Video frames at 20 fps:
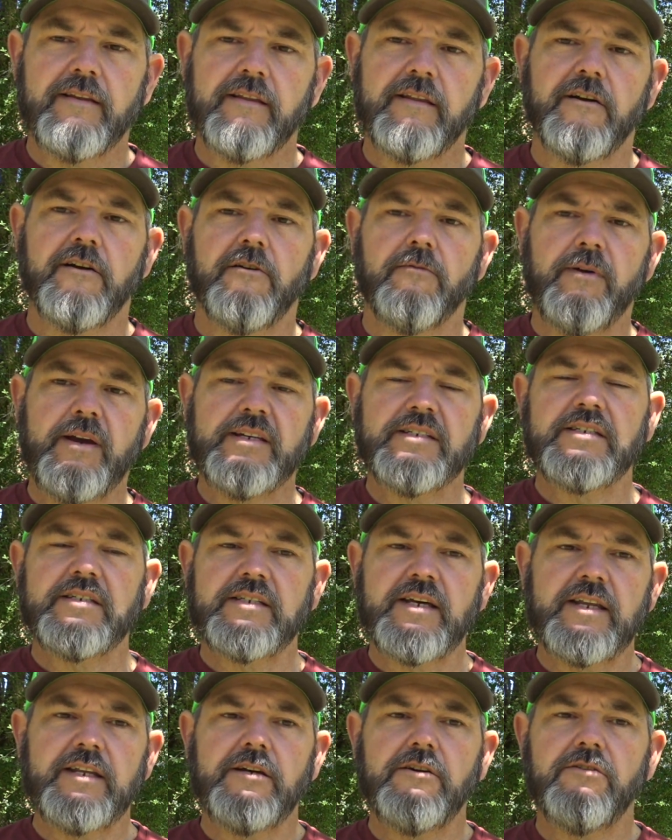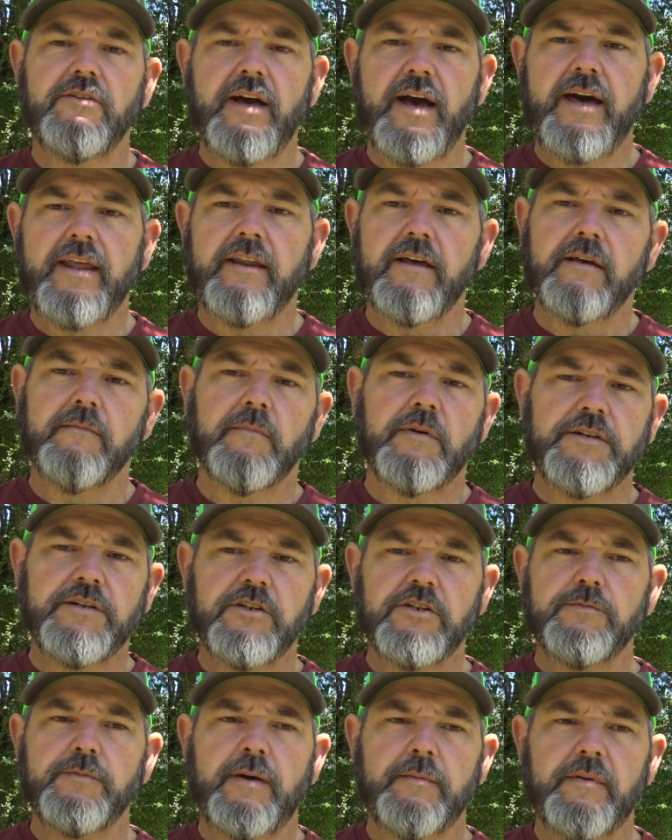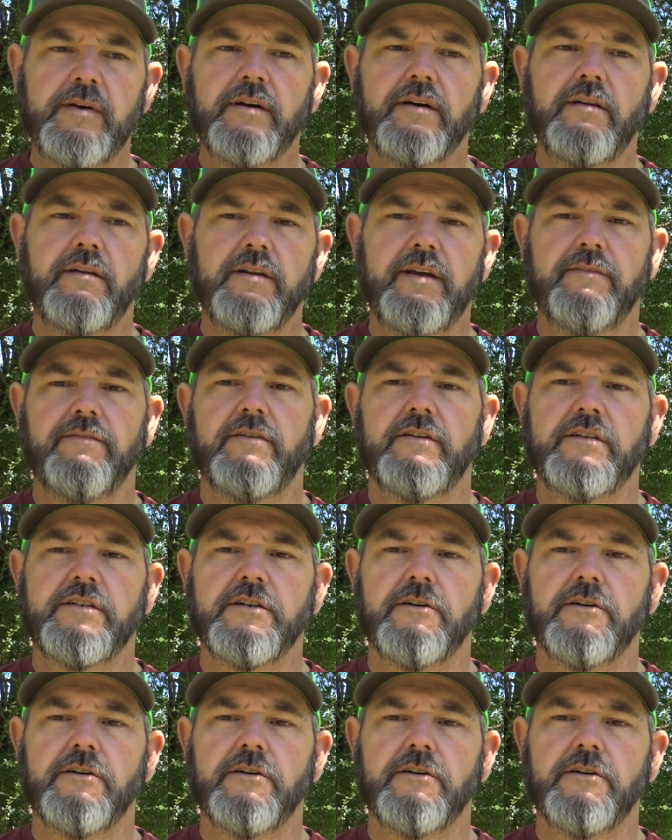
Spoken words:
There are reasons I do that, but yours may be a little different.